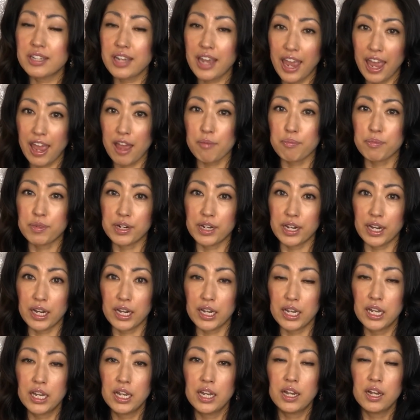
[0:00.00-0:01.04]
are
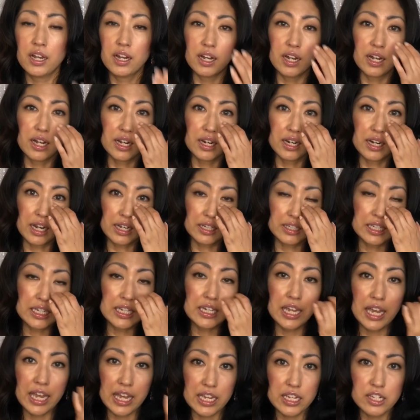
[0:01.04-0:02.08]
happening, like
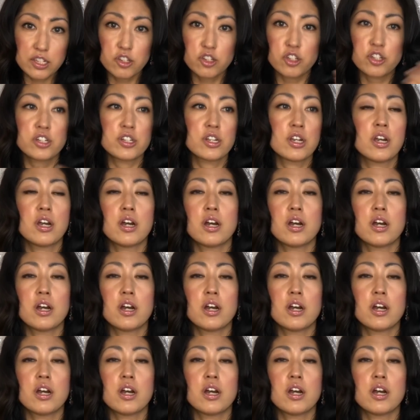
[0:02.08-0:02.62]
th,